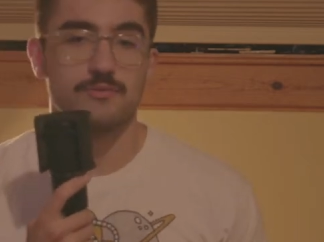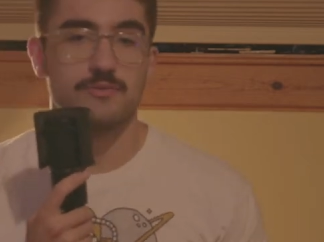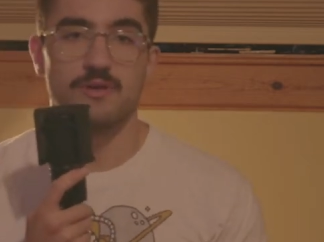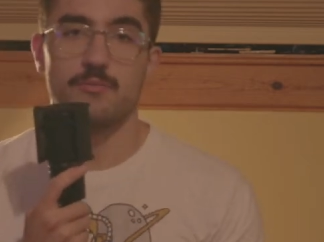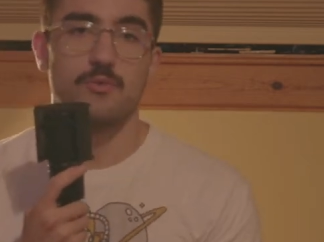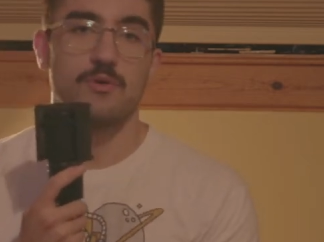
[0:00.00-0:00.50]

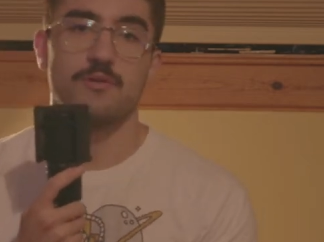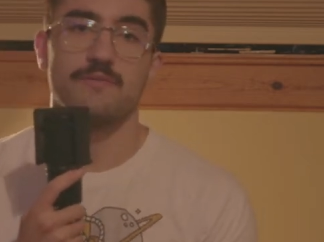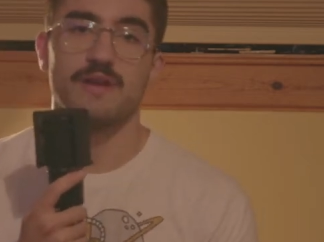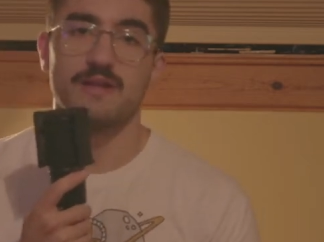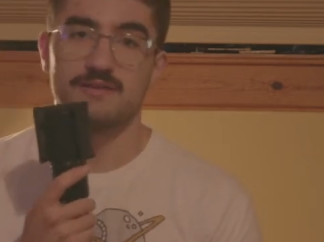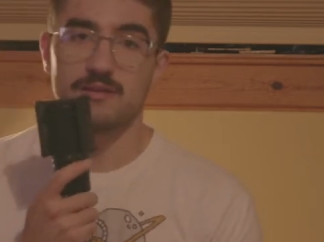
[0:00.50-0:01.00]
a more
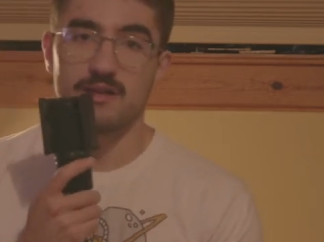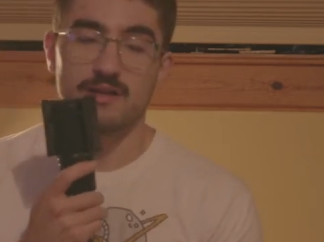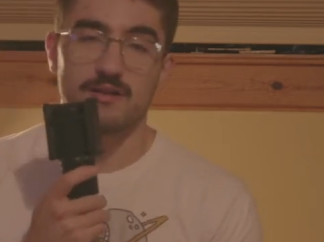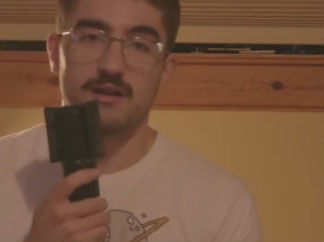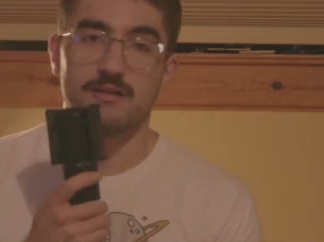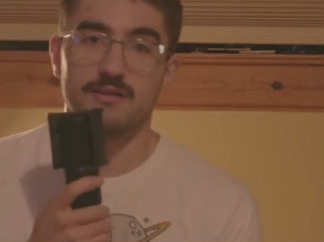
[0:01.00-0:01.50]
advanced
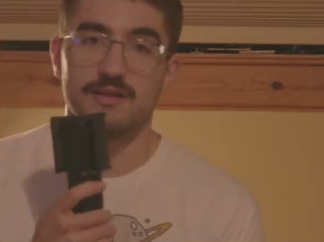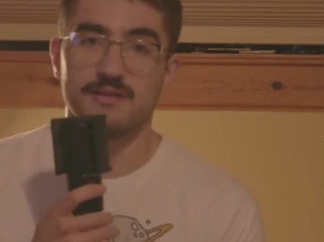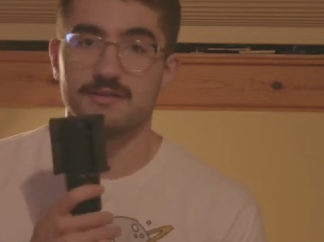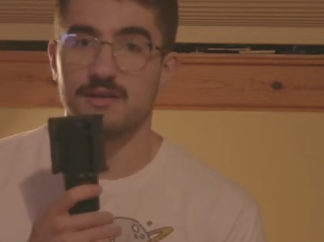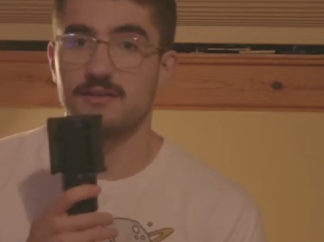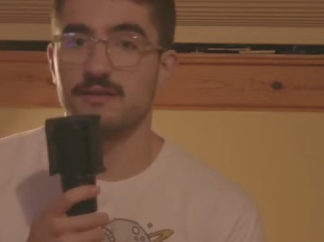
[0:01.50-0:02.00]
Nikon
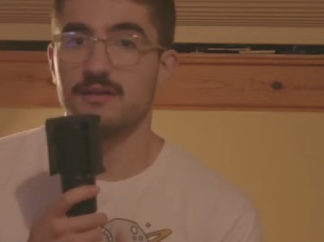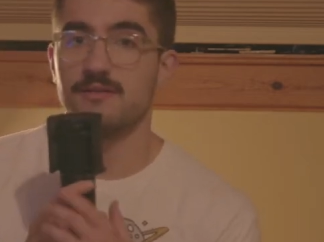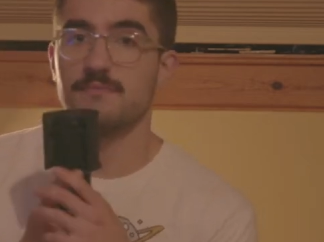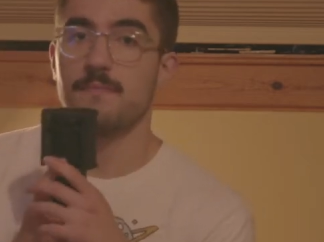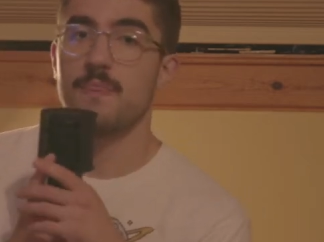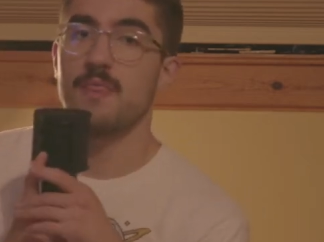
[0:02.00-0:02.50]
lens on there,
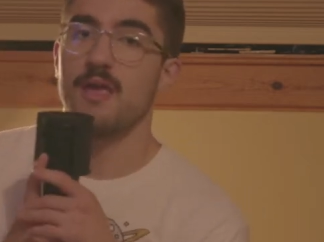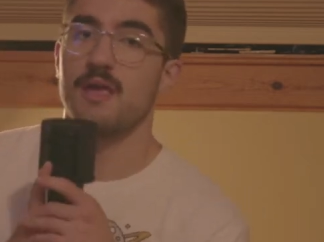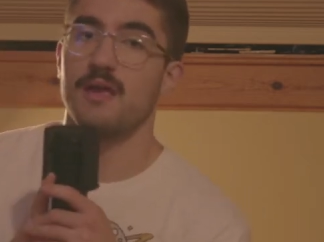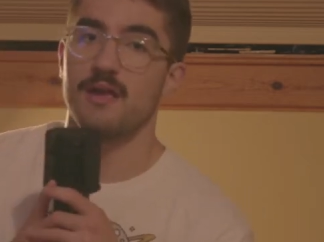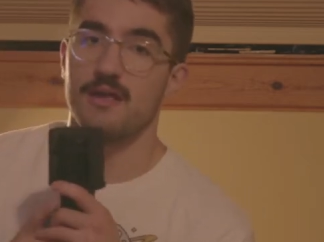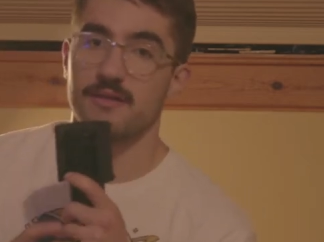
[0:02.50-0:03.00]

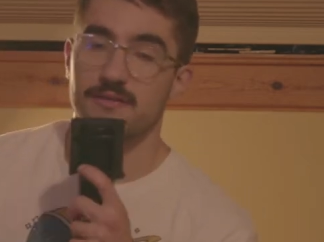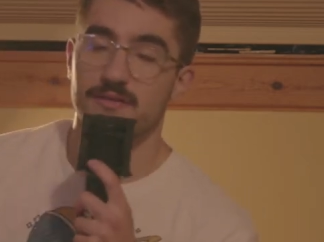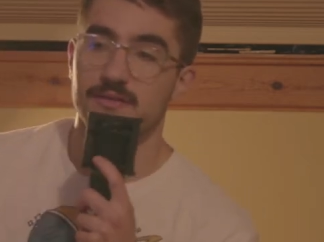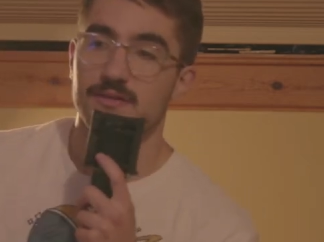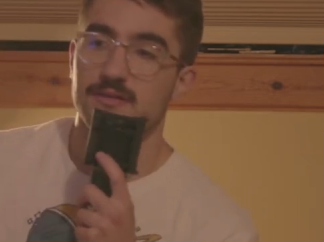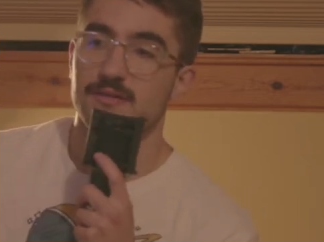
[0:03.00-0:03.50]
and
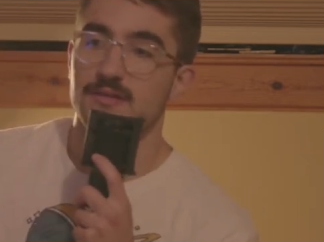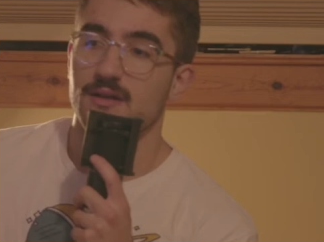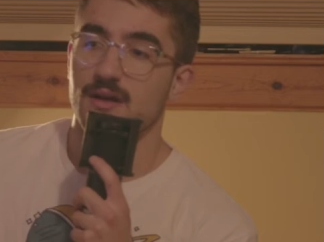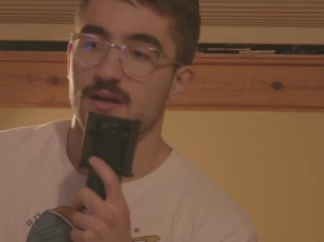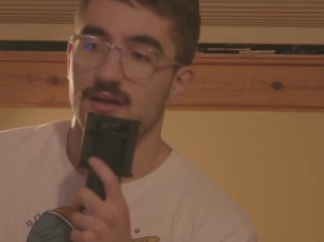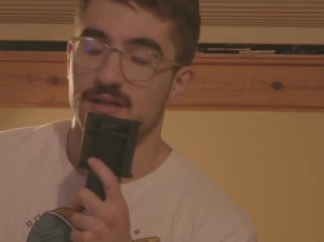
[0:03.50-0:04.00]

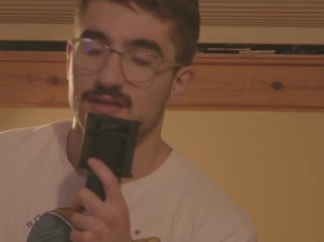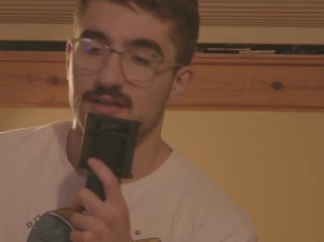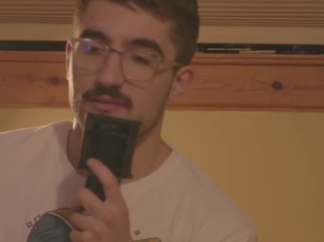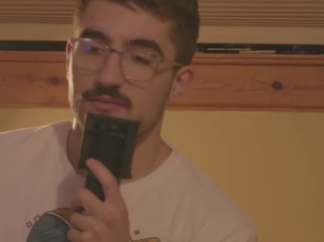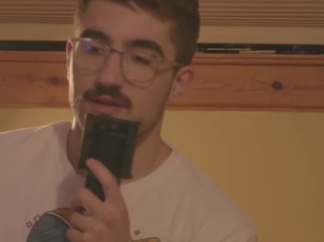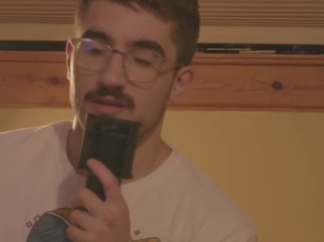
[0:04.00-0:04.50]
I
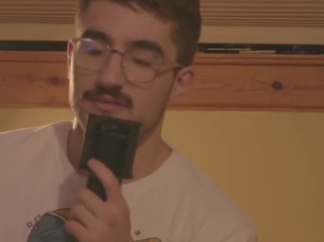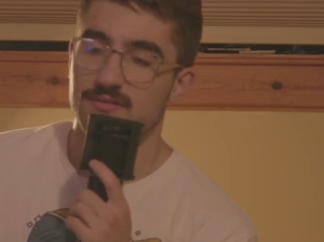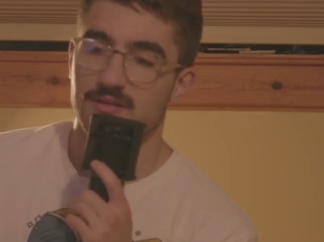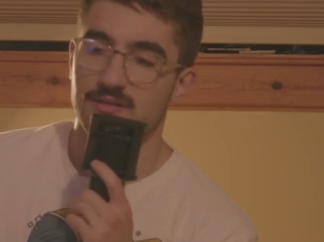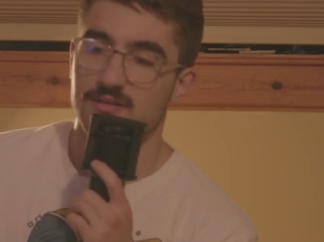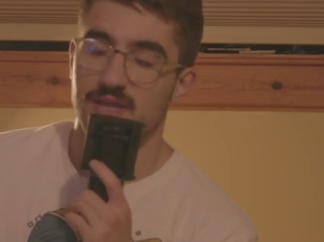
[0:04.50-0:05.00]

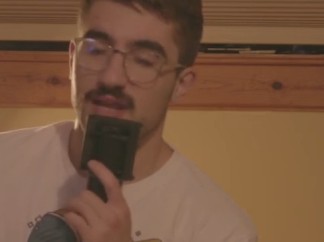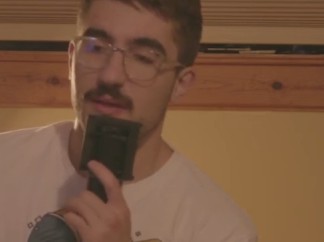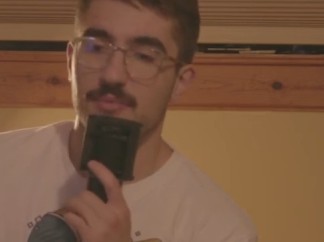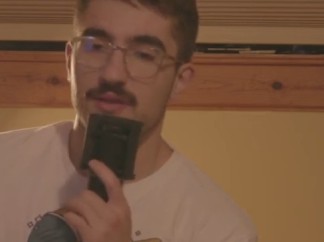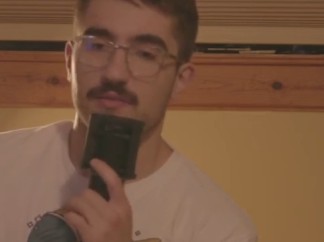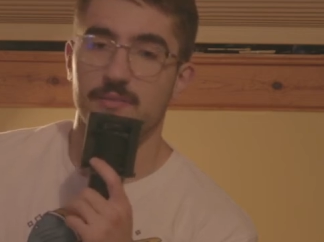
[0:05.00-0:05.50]
cannot
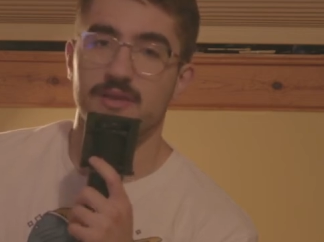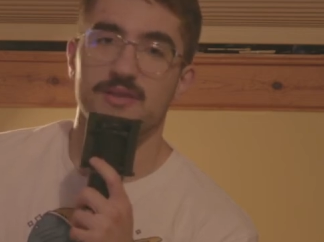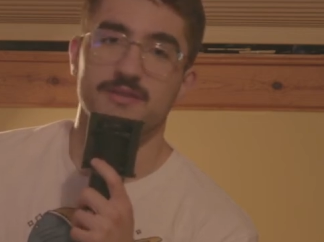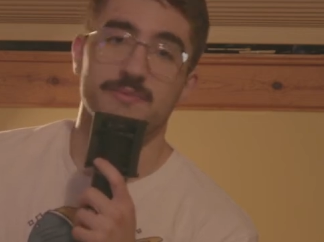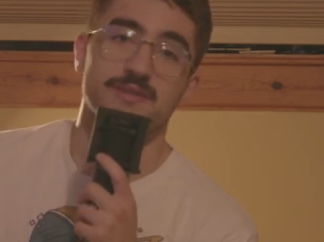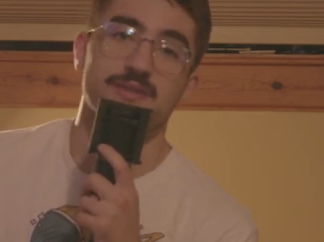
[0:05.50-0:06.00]
believe I made
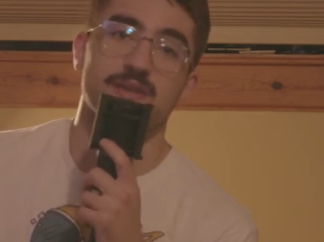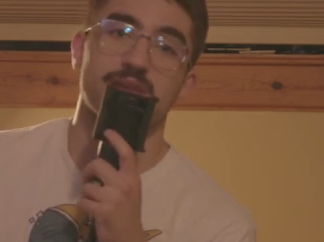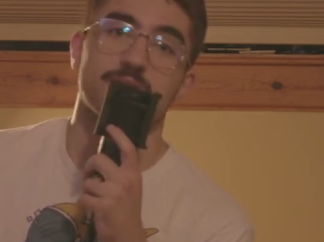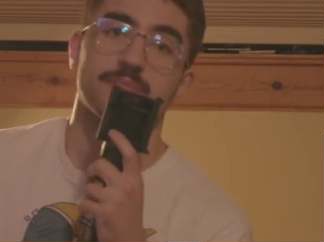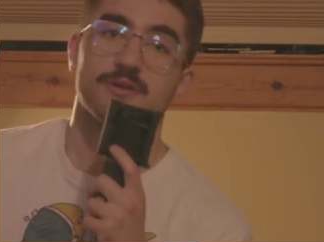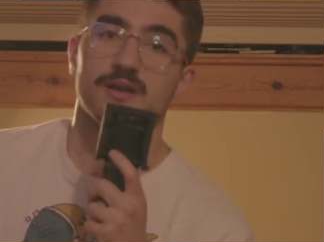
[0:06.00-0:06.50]
this mistake,
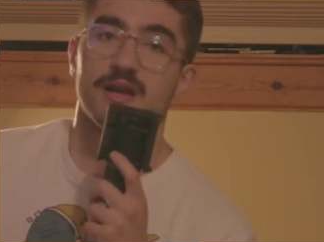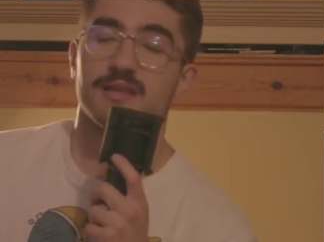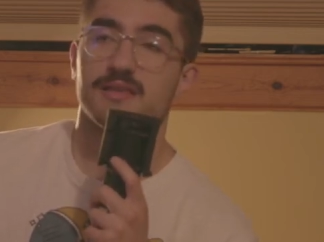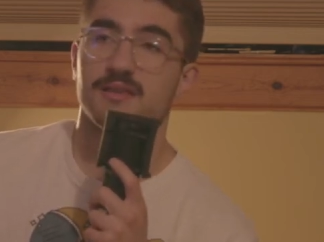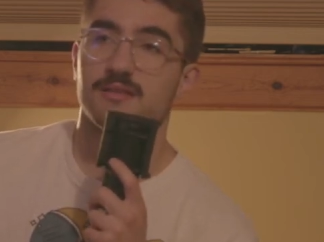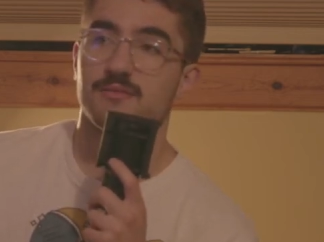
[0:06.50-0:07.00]
but I
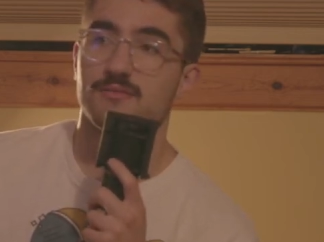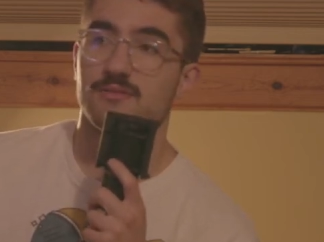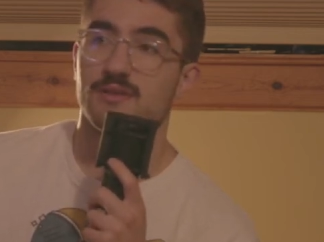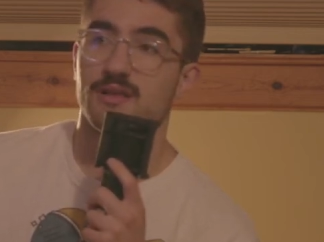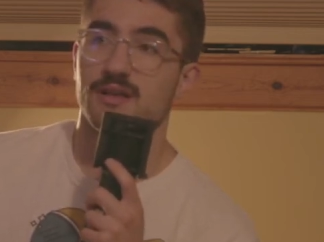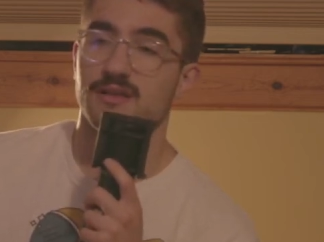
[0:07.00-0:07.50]
didn't
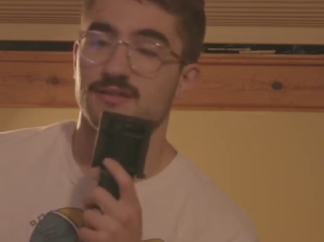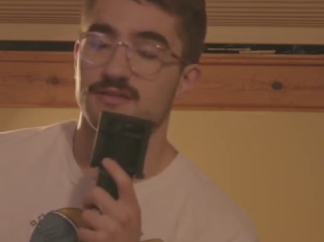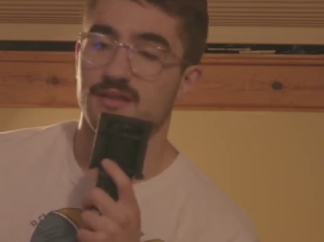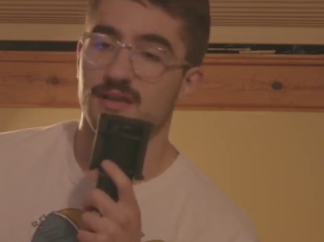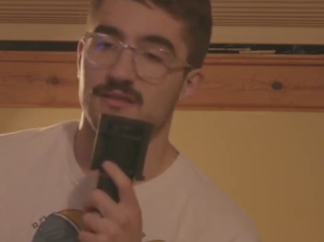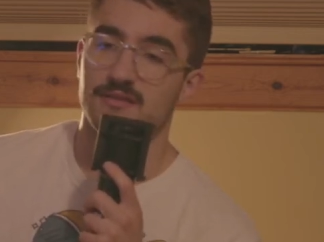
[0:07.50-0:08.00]
realize
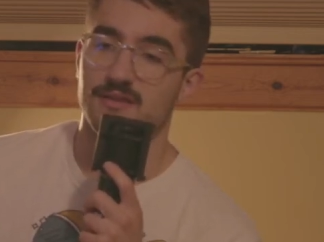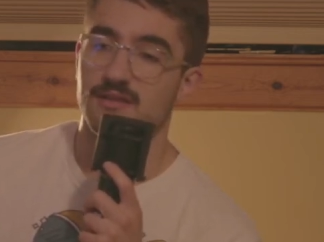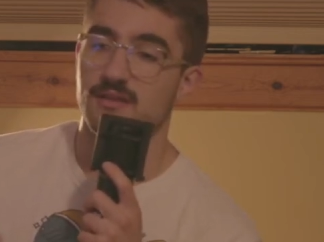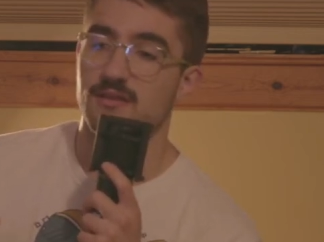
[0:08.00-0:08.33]
that the